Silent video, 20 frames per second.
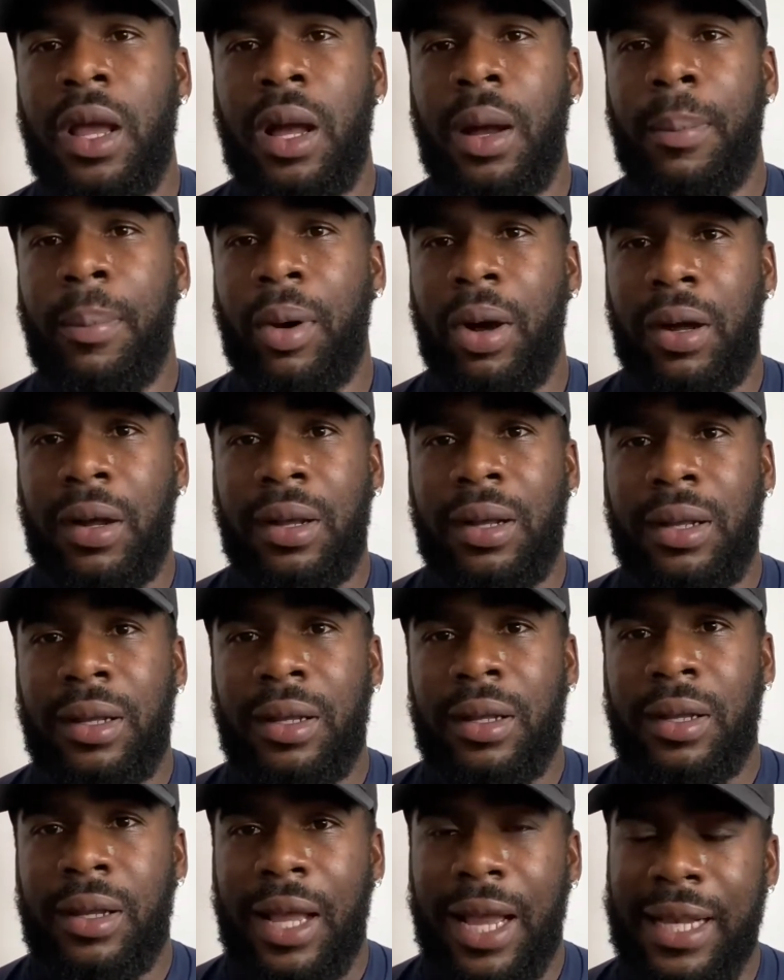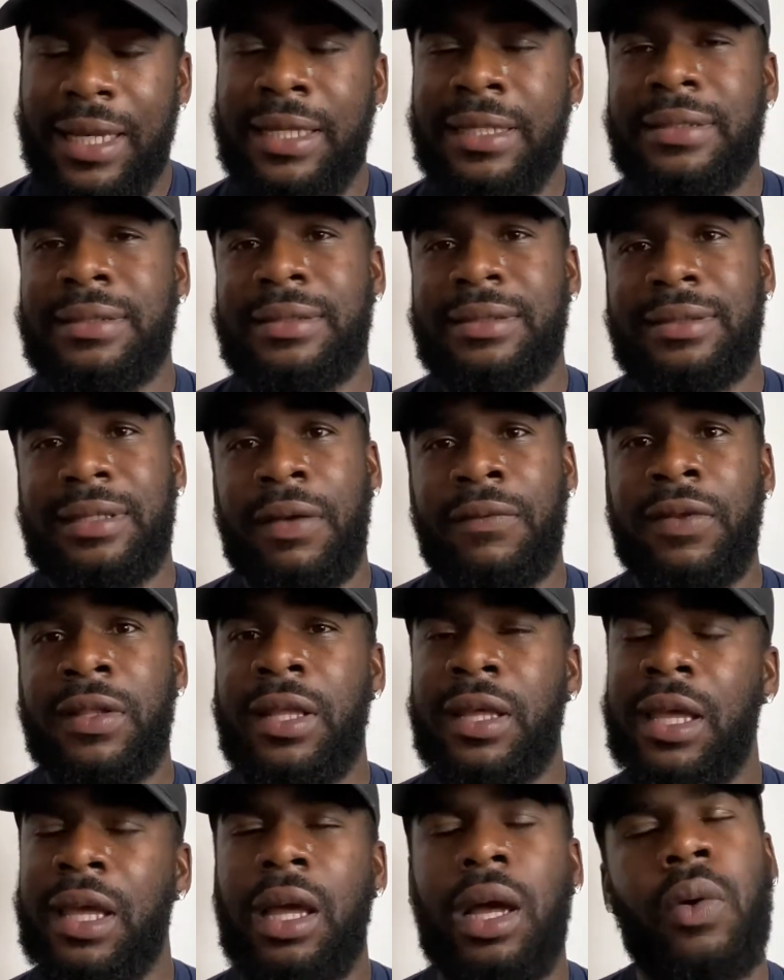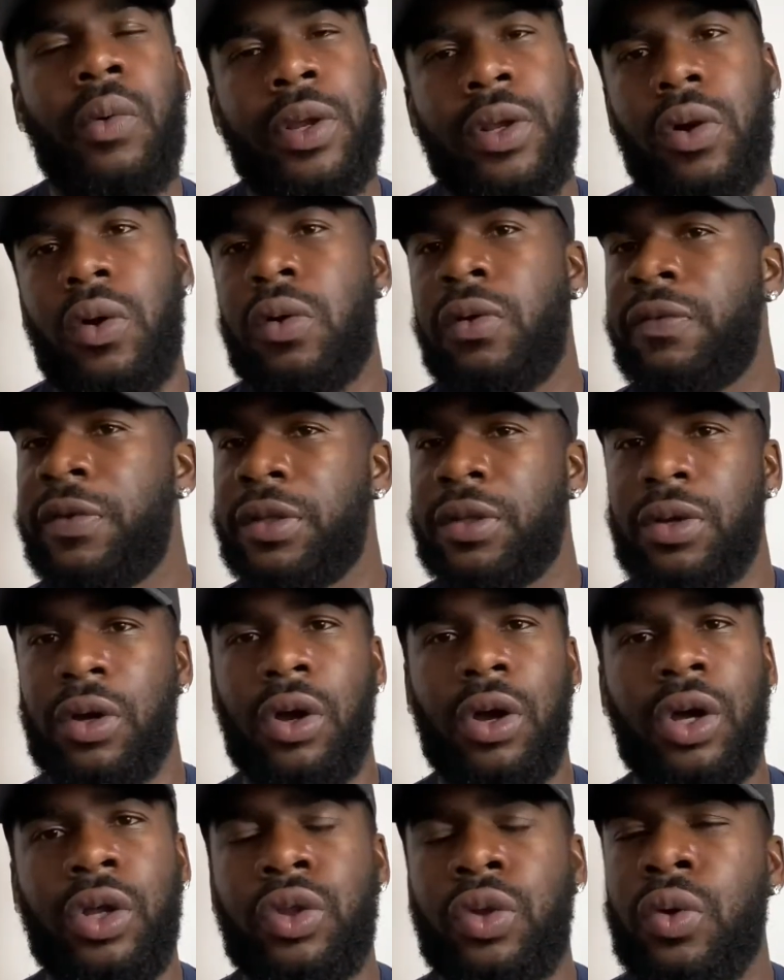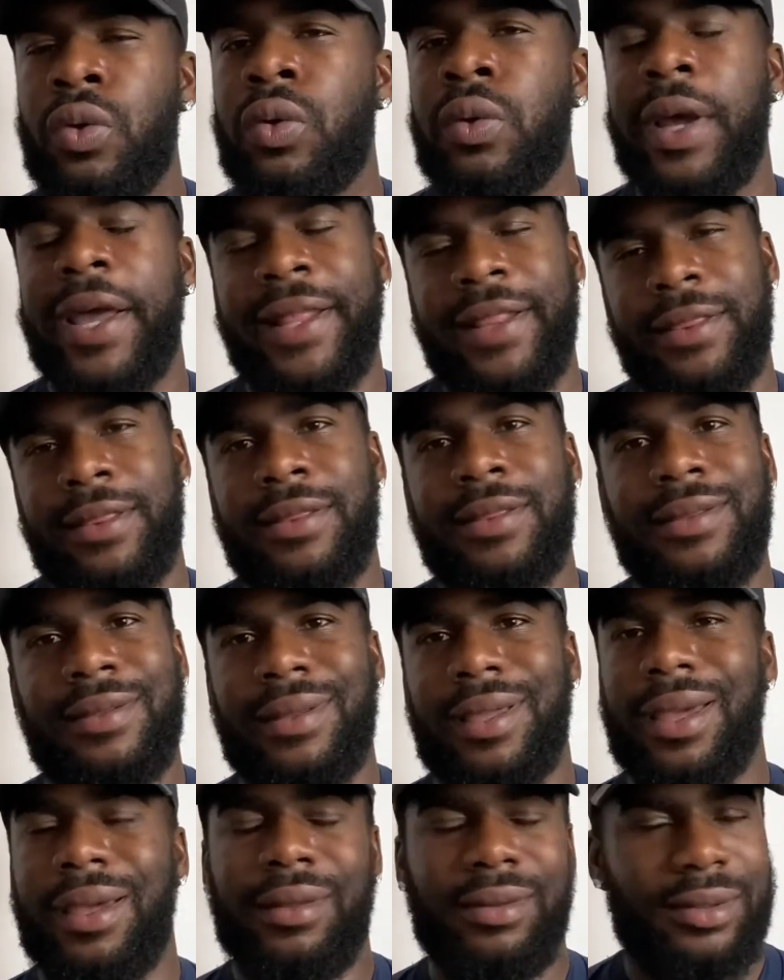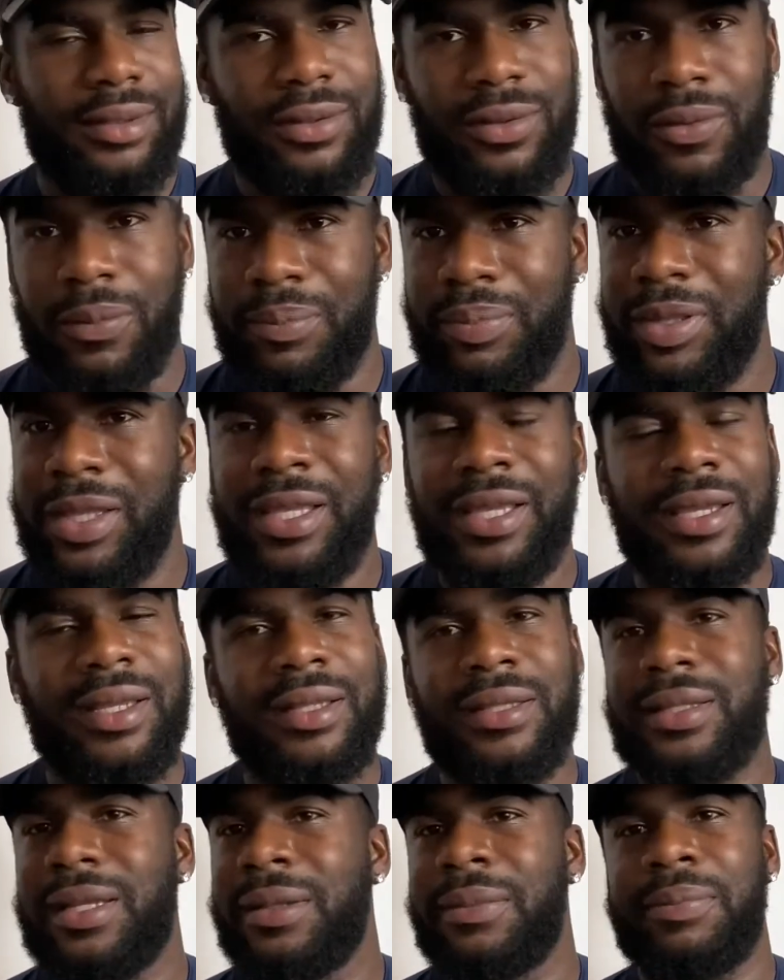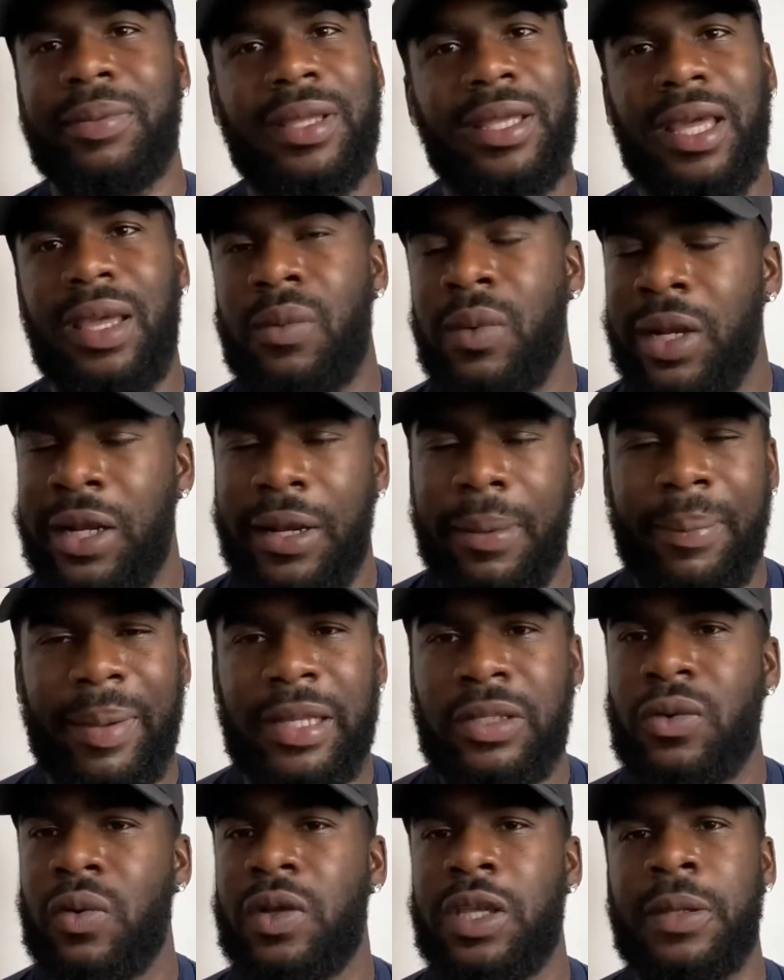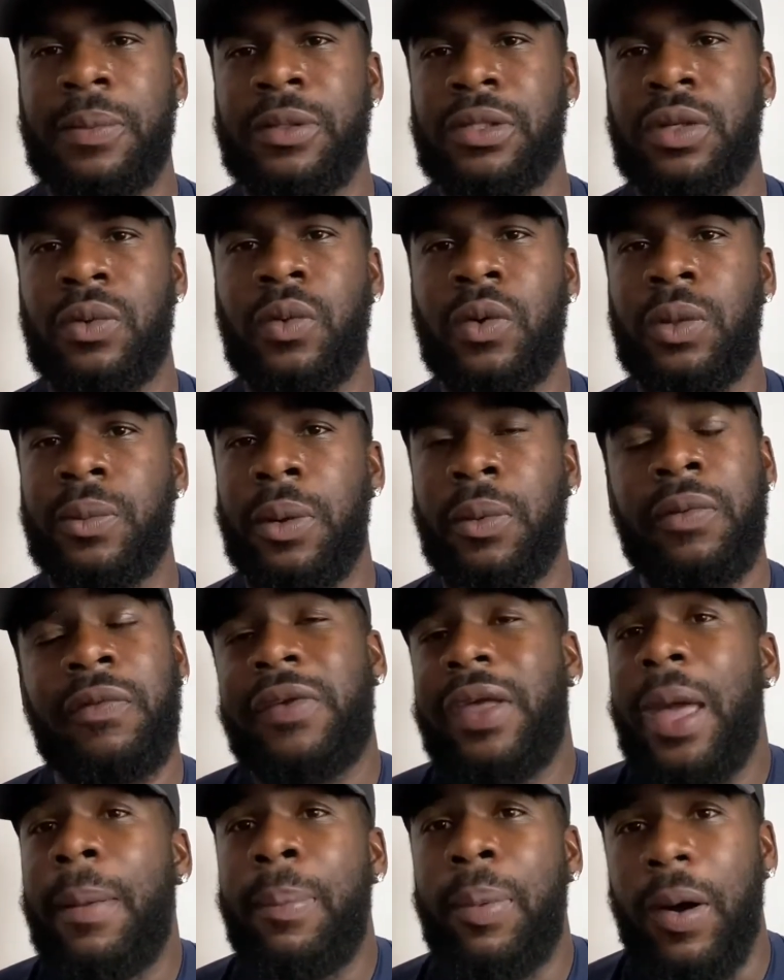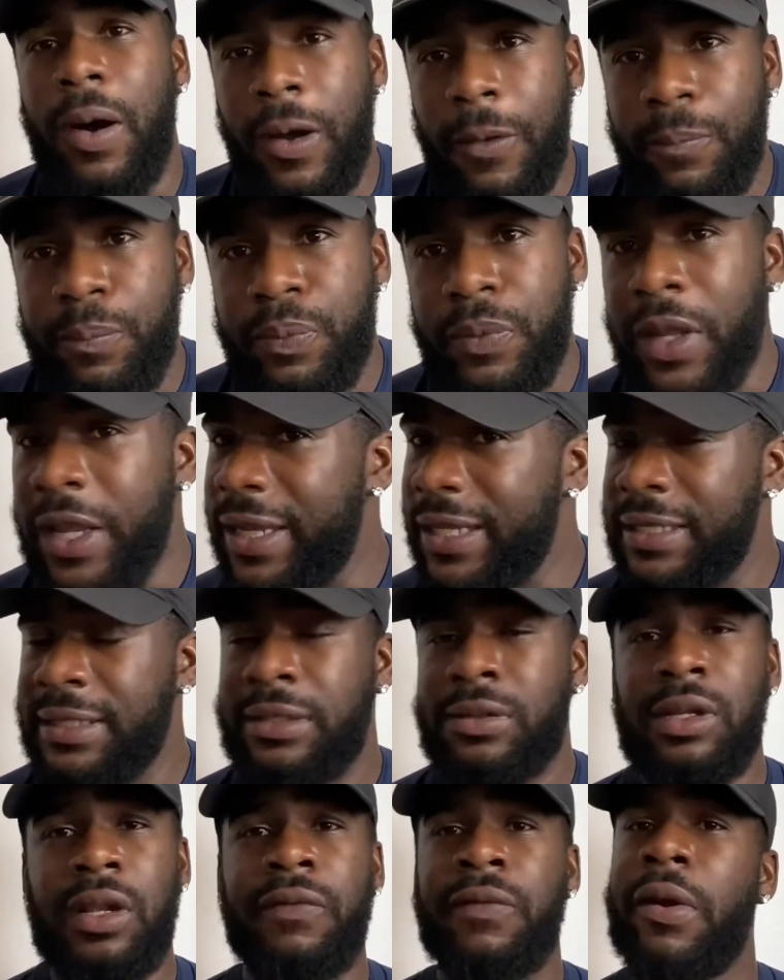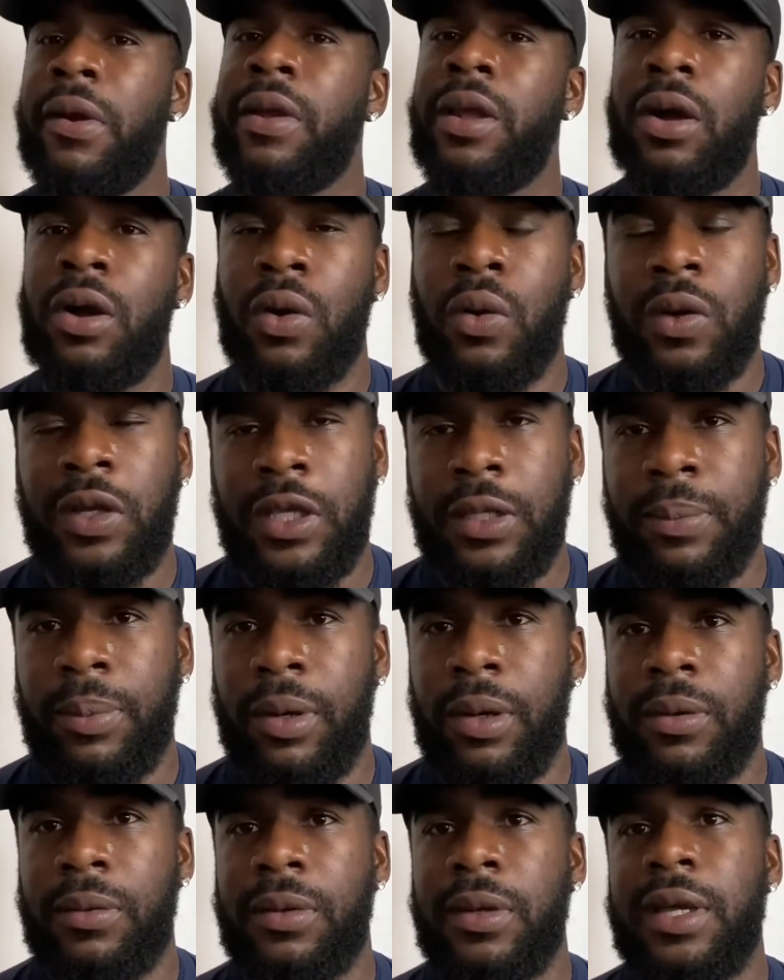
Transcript: But at least David De Gea went over the hurdle and competed and became one of the best goalkeepers in the world. But with Kepa, he's still a very young goalkeeper.